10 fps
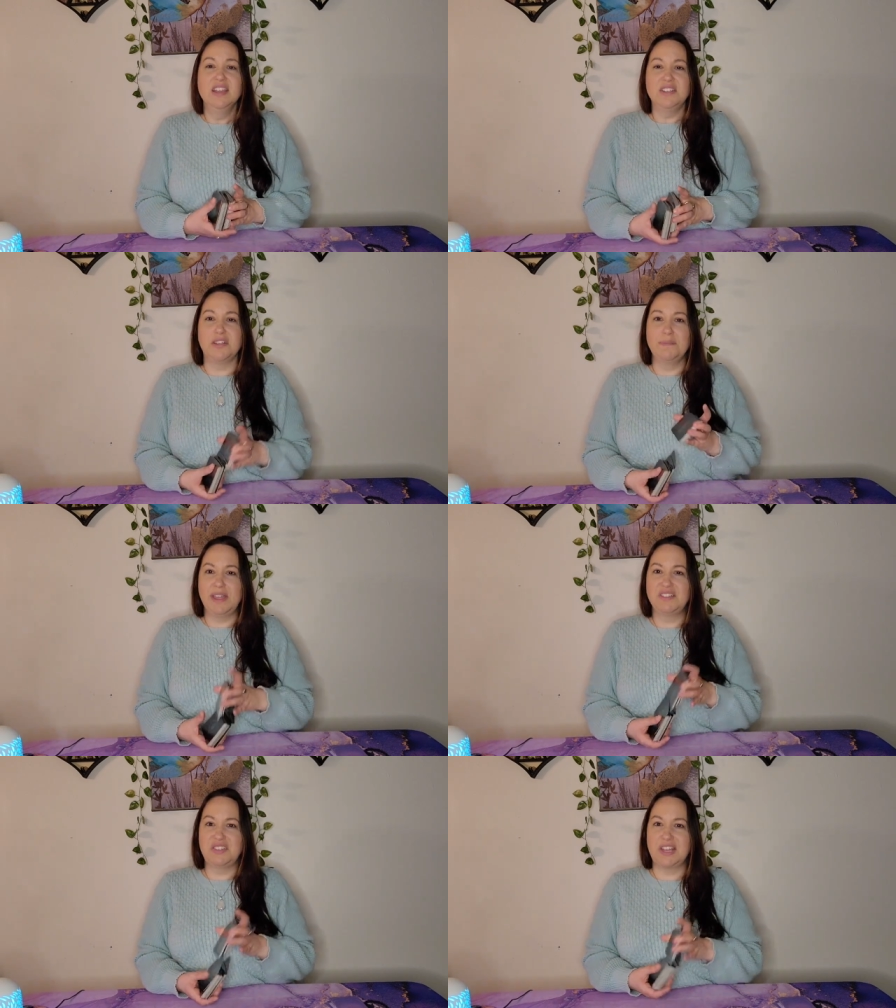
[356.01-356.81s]

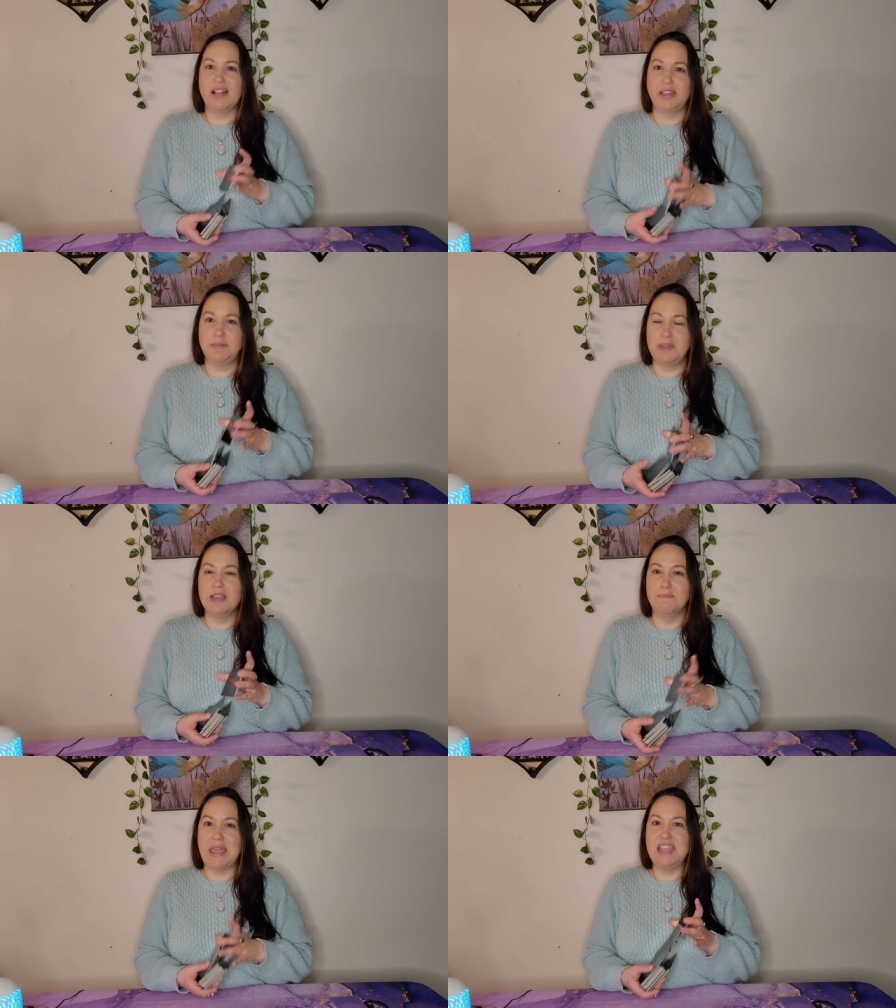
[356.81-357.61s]
something's telling
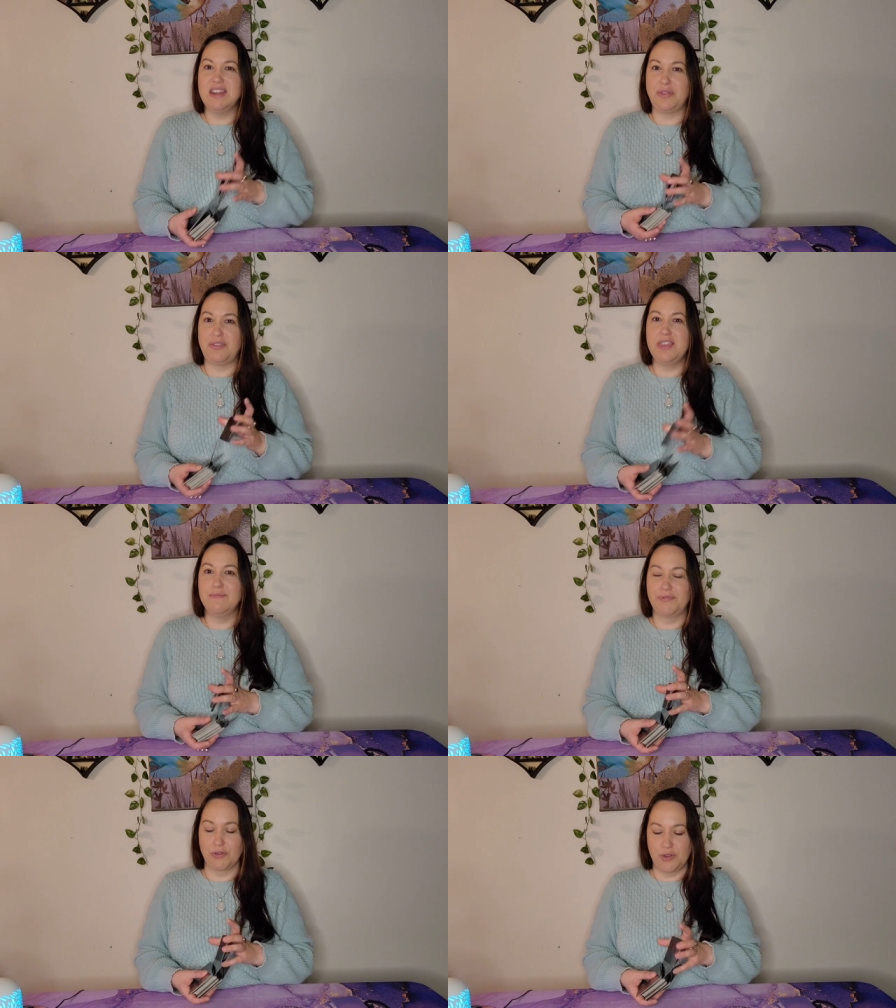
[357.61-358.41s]
me a main
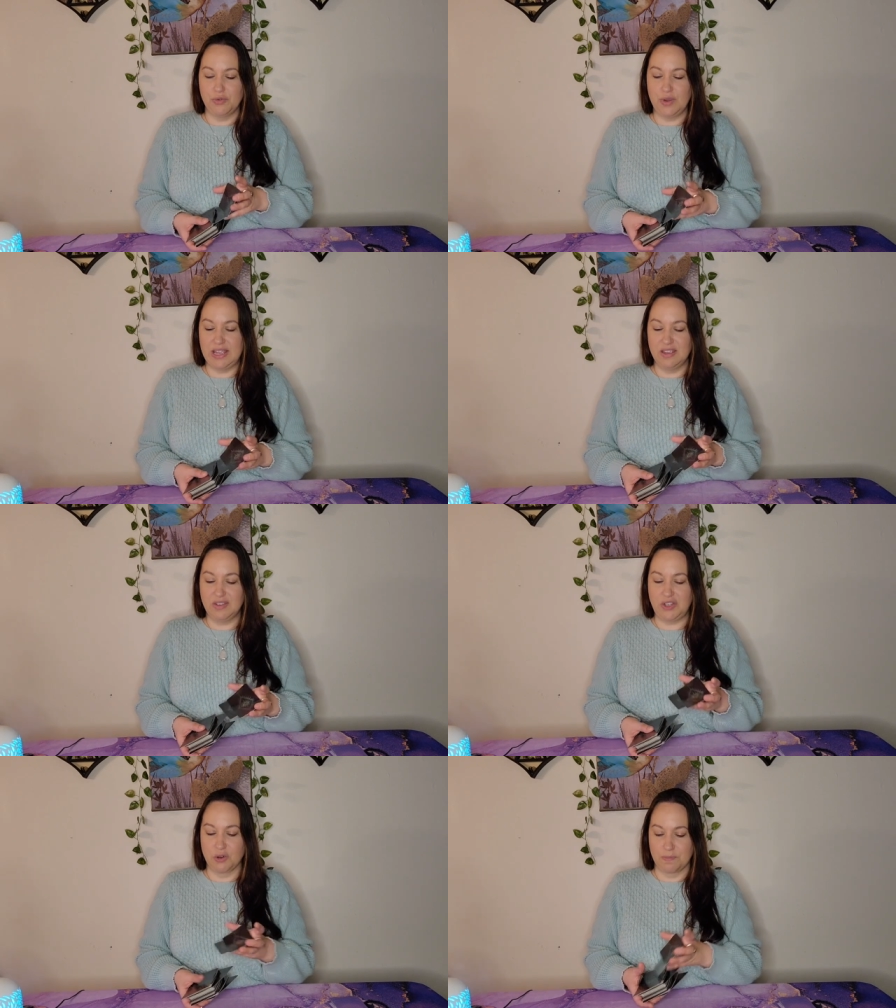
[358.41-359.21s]
theme for you
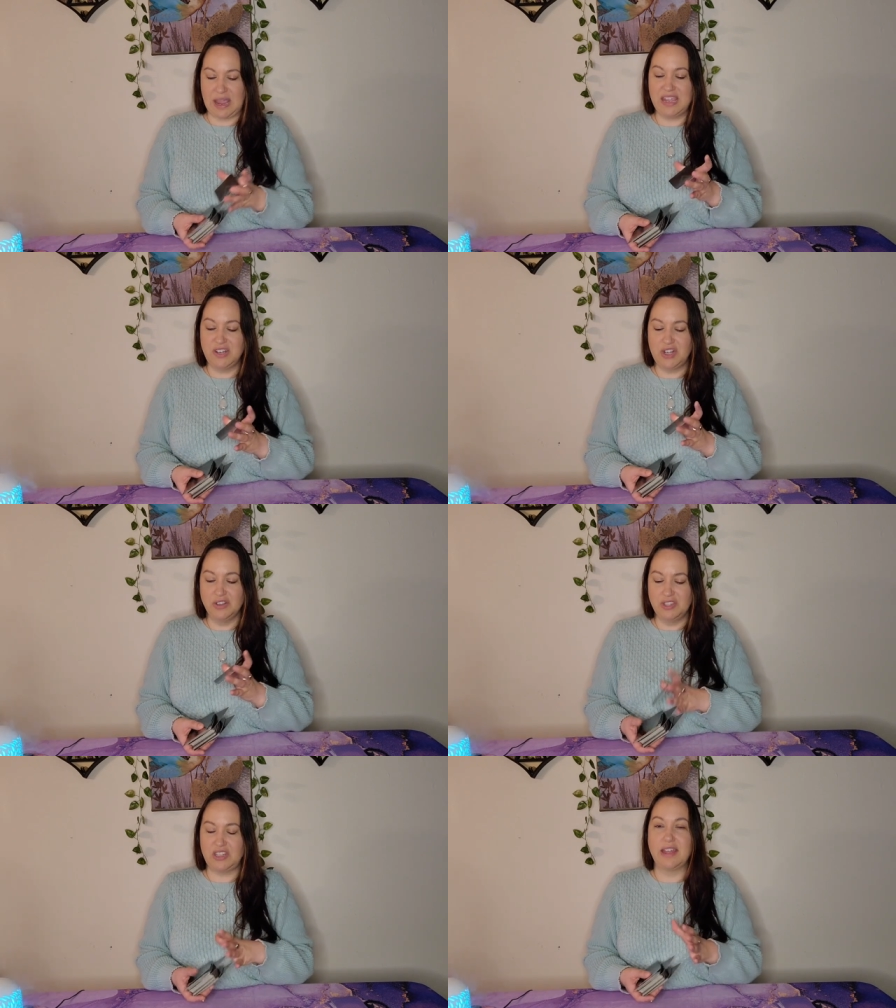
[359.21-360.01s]
is your
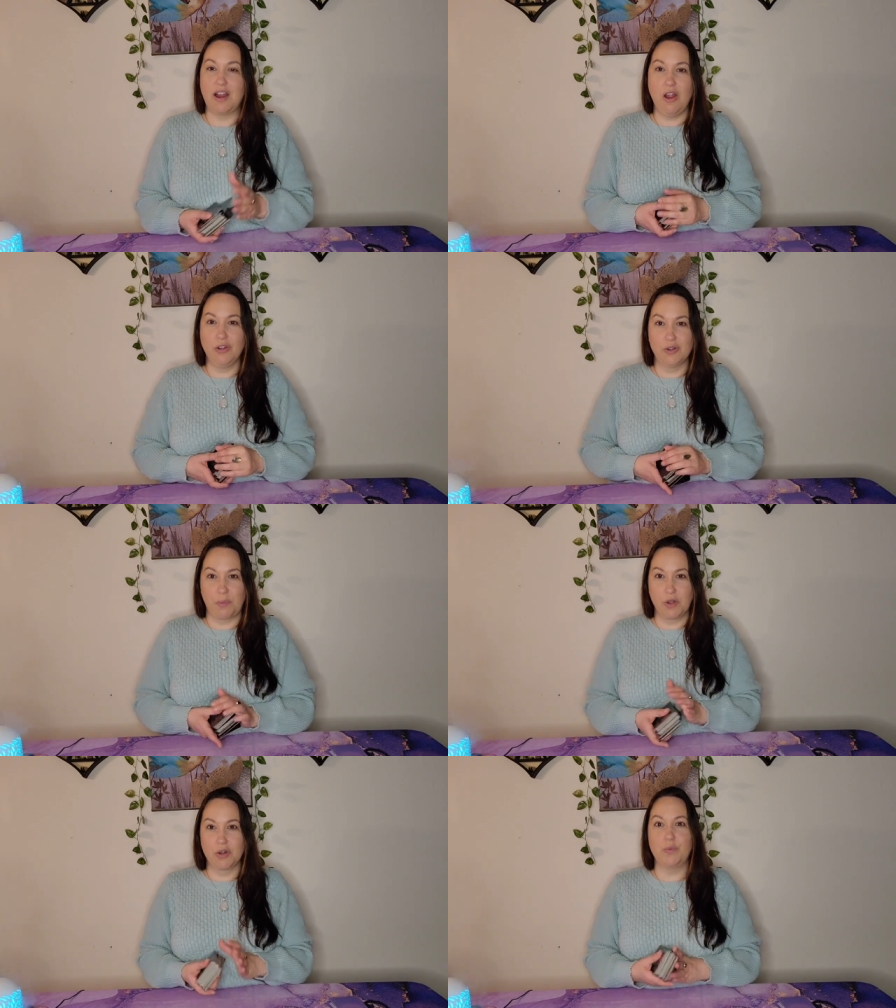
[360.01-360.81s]
patience and hard
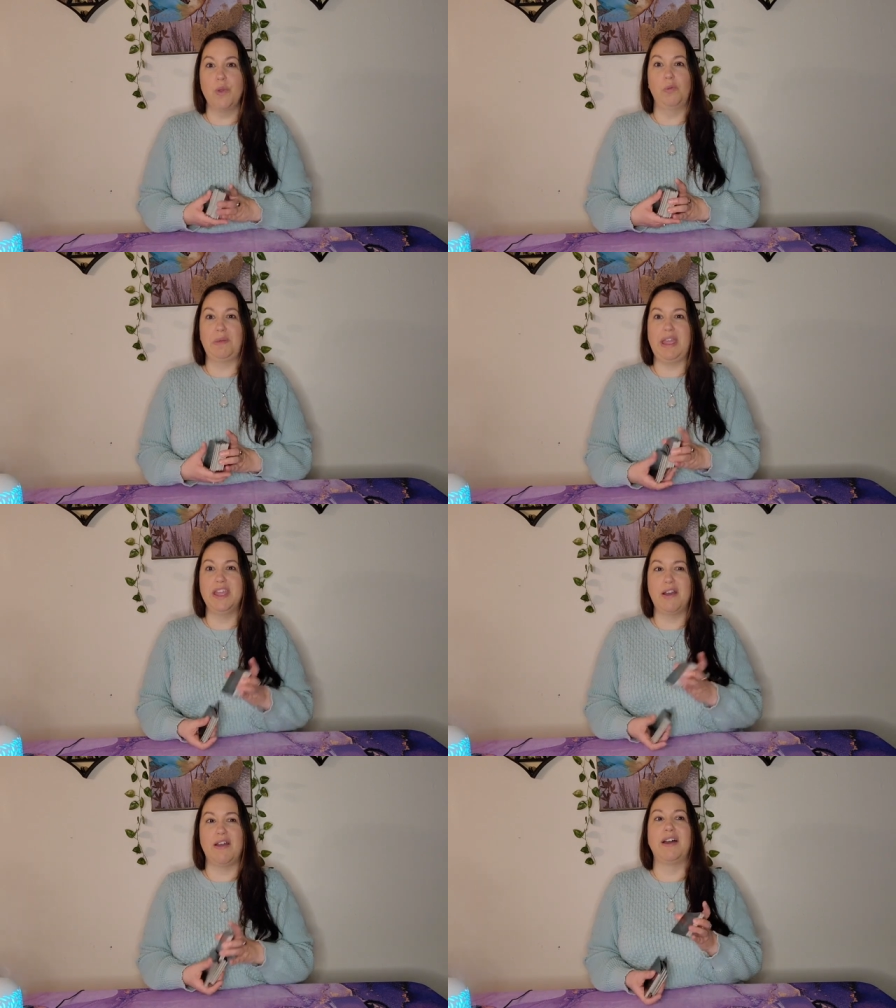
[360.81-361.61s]
work will
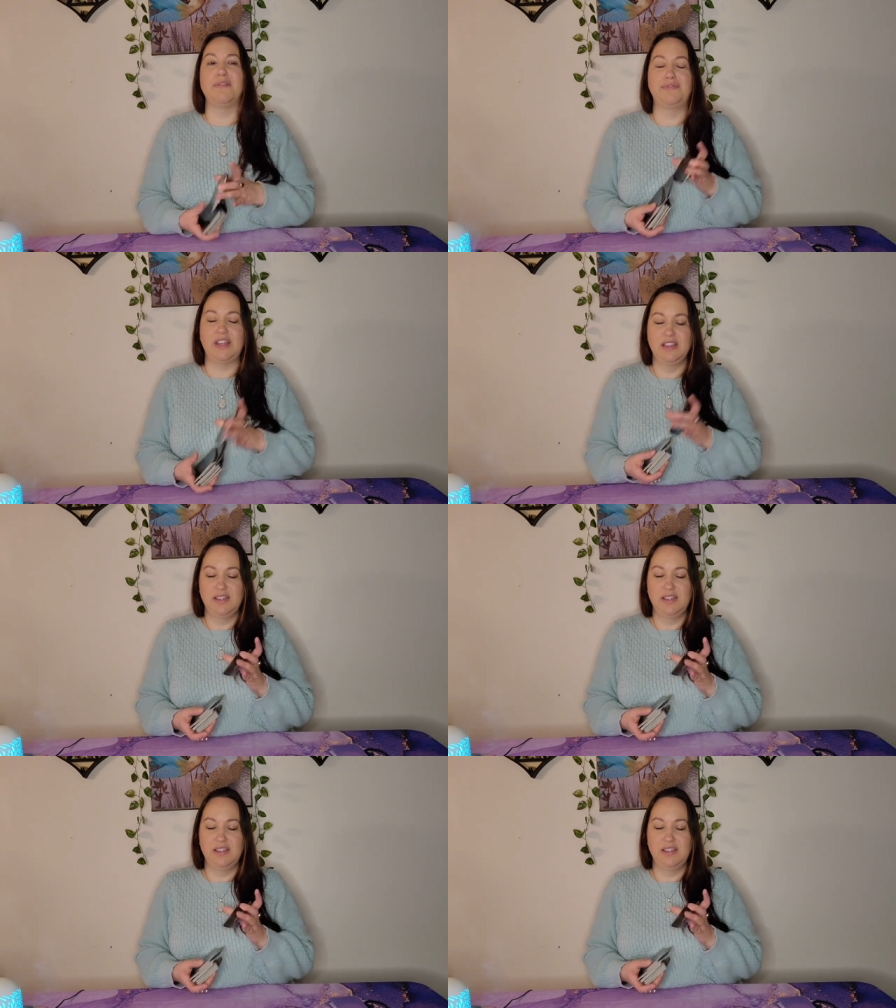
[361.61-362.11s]
pay off.